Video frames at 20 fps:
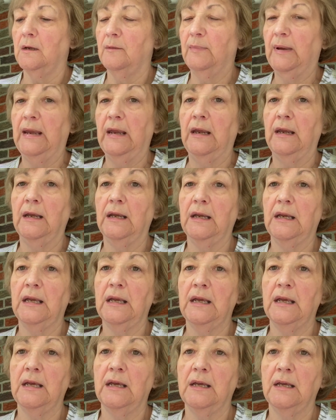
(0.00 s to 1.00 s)
pink,
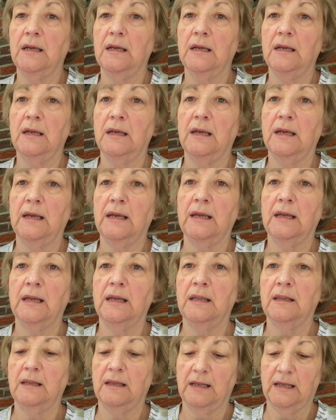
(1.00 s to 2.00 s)

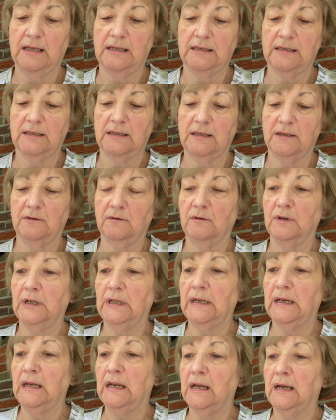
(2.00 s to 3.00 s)
and it's
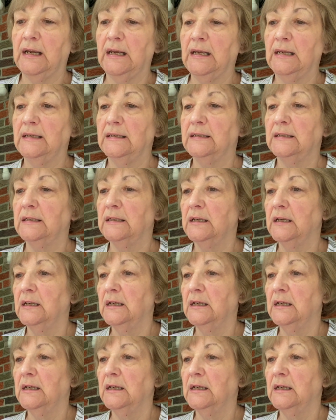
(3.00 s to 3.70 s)
really nice.